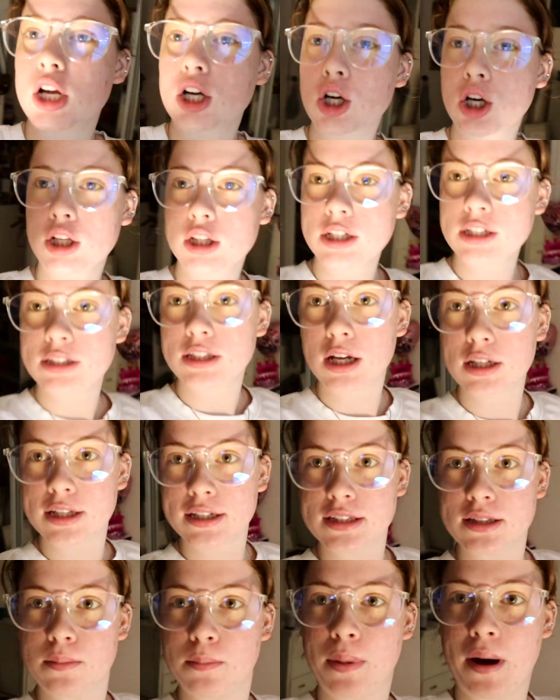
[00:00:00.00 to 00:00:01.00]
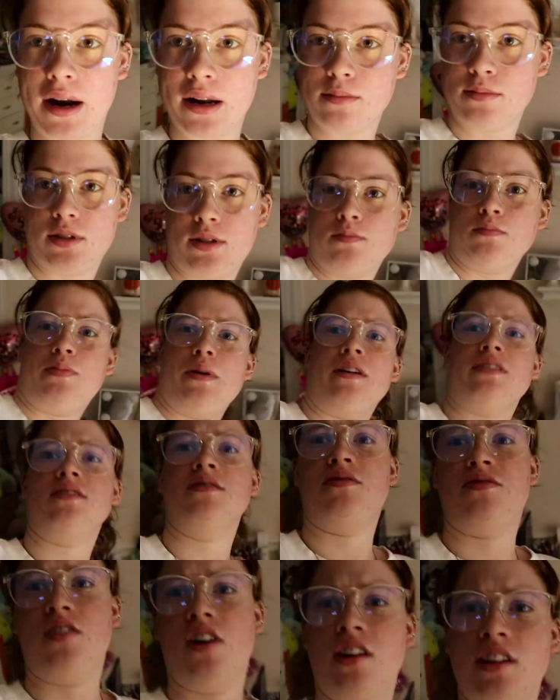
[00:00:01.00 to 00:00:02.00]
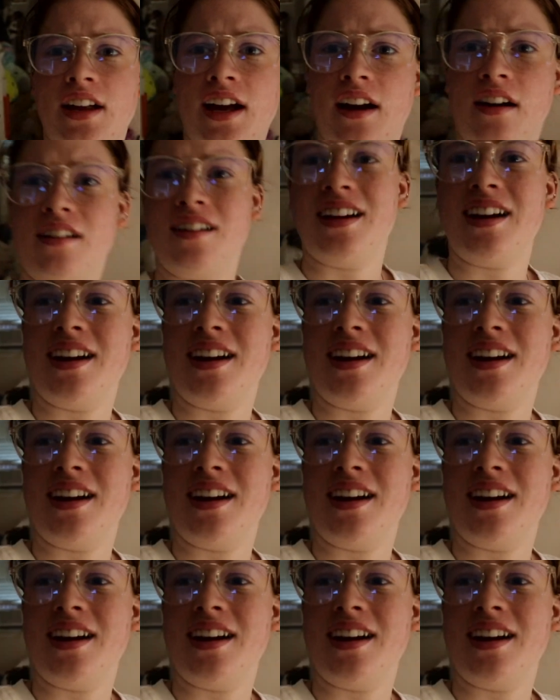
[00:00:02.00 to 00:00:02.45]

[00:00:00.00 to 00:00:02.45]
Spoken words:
Currently sounds like the bottom's about to fall out